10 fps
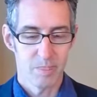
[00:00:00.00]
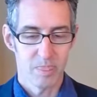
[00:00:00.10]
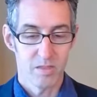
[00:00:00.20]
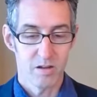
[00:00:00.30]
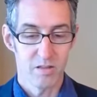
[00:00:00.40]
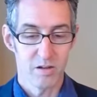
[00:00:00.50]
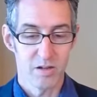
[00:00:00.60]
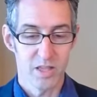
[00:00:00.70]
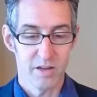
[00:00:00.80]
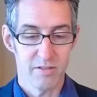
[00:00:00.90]
Are there a
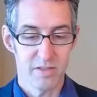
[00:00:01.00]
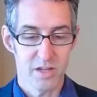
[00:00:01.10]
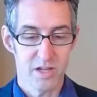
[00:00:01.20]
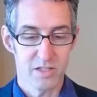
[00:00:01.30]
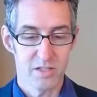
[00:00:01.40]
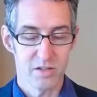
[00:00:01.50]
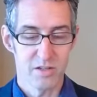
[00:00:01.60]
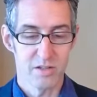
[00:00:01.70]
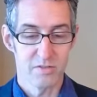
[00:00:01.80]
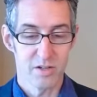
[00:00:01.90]
lot of thoughts? Are
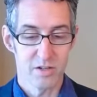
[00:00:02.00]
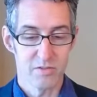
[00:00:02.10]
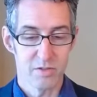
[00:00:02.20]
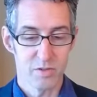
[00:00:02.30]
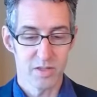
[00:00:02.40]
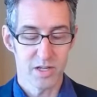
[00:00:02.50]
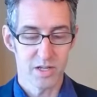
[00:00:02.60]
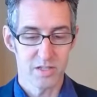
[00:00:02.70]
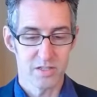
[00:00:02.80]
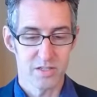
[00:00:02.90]
there very few
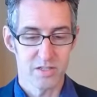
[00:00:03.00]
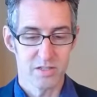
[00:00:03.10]
thoughts?